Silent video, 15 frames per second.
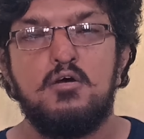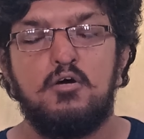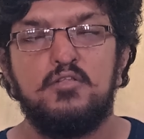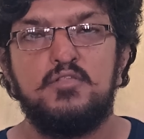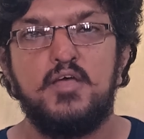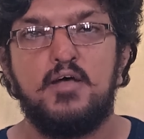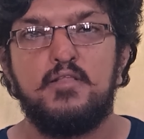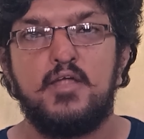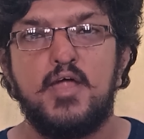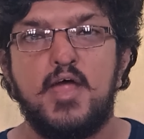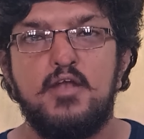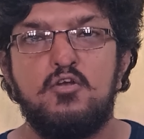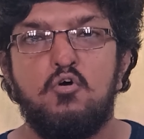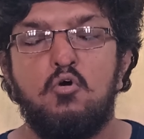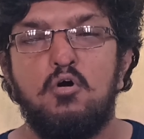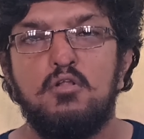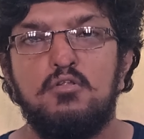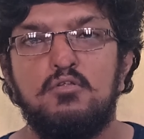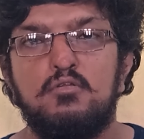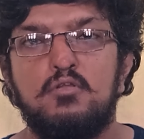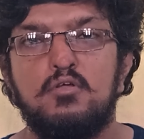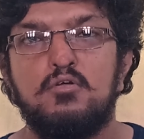On the other hand,
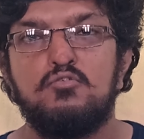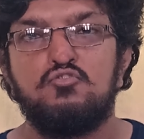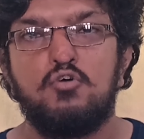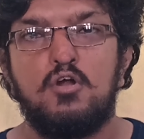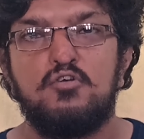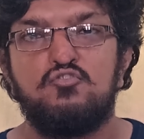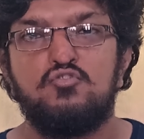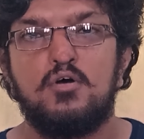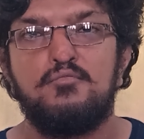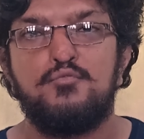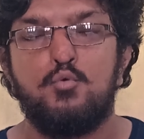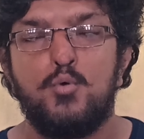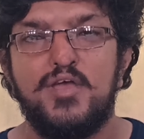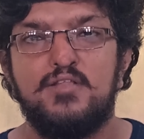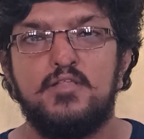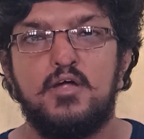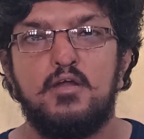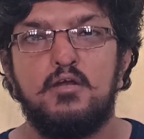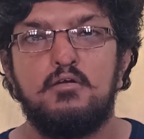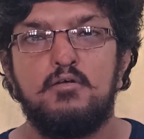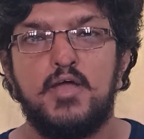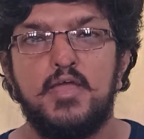all sorts of
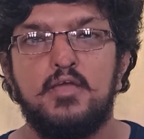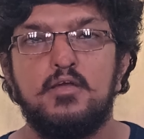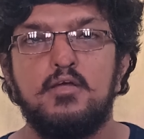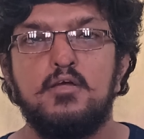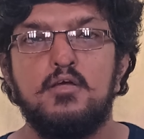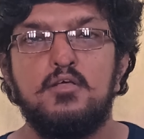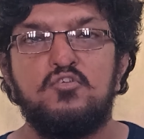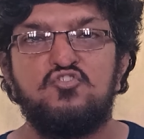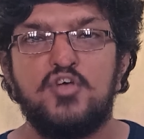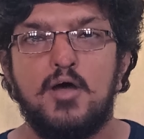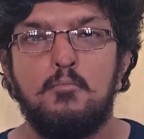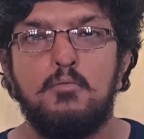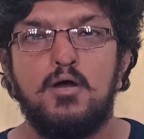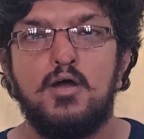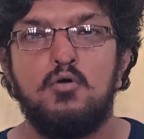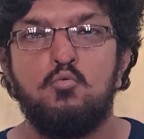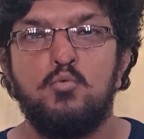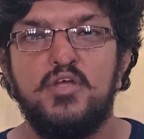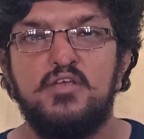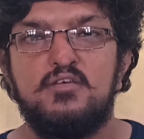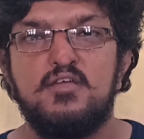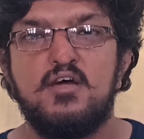weather like summer,
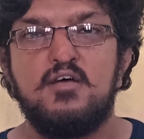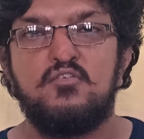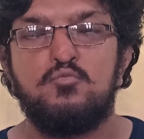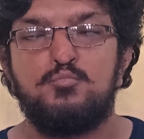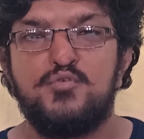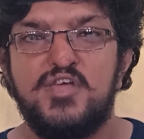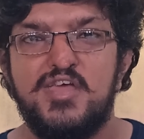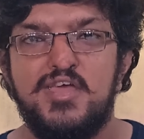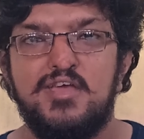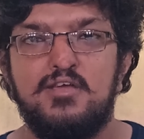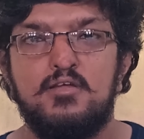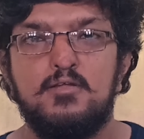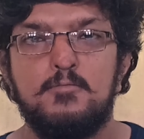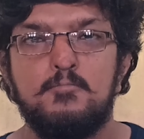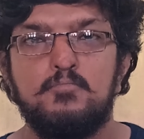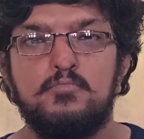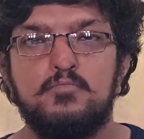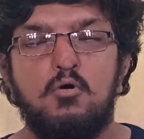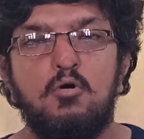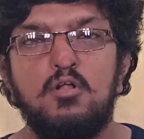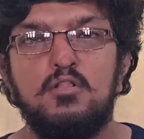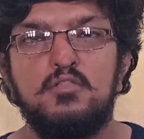winter, spring,
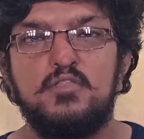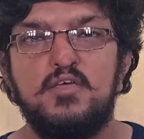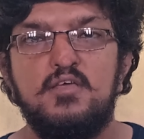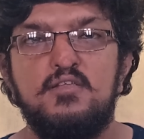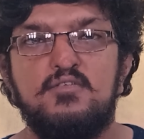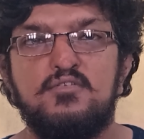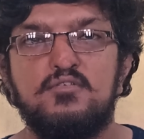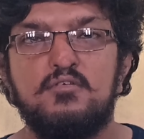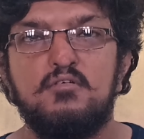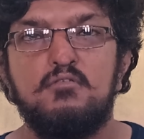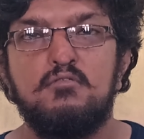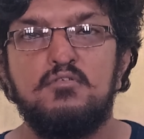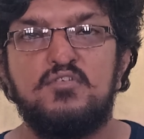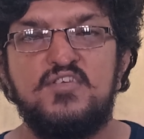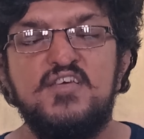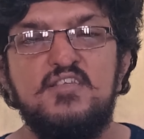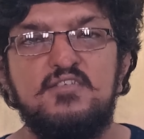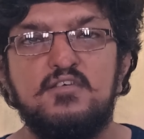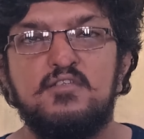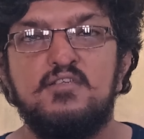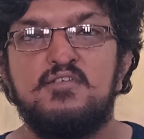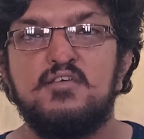all these
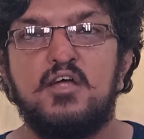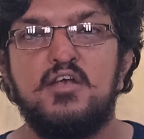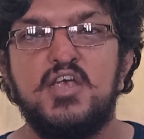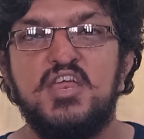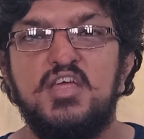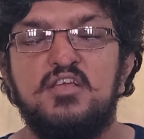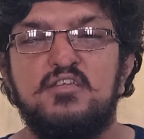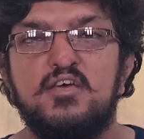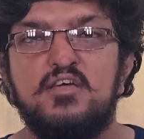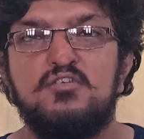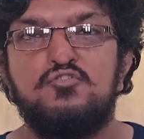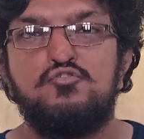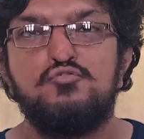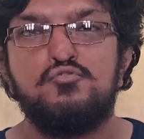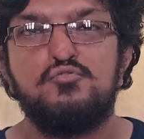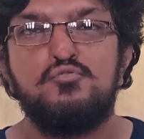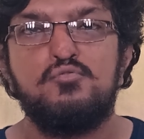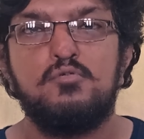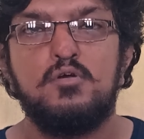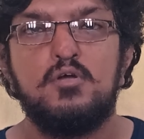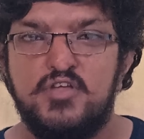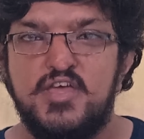seasons are needed
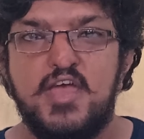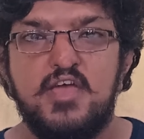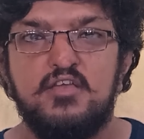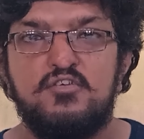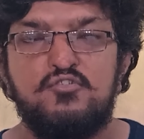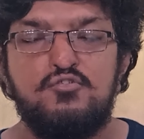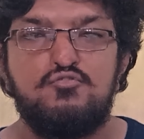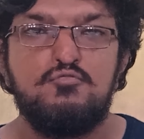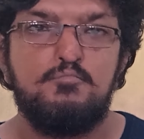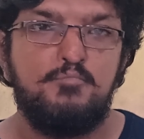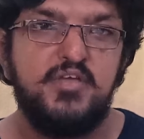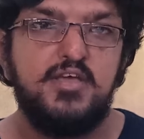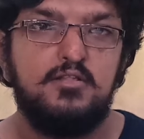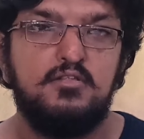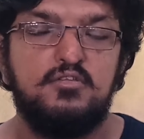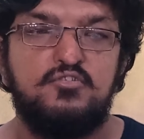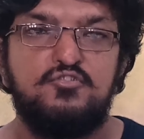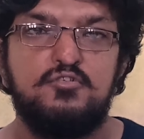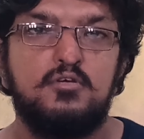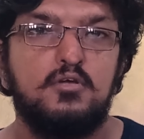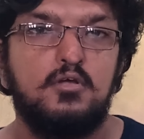to create, to build